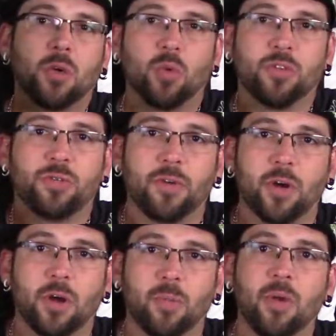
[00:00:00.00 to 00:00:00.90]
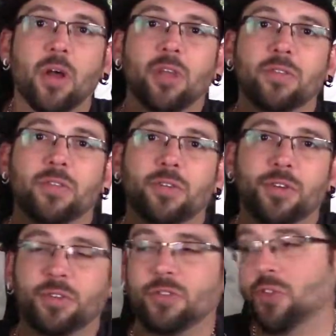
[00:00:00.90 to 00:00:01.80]
was from
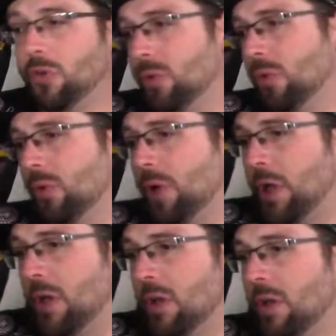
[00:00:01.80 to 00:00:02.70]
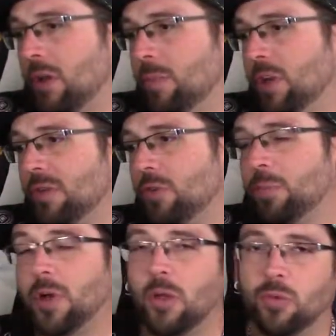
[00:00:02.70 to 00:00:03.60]
Series 2 and Medieval
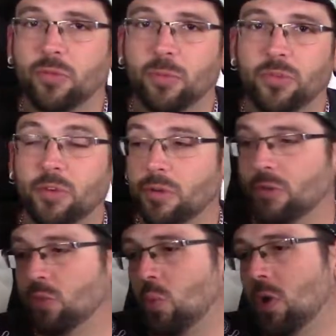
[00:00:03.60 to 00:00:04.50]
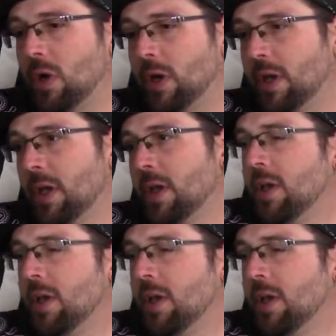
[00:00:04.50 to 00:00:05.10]
Spawn was from Series 1.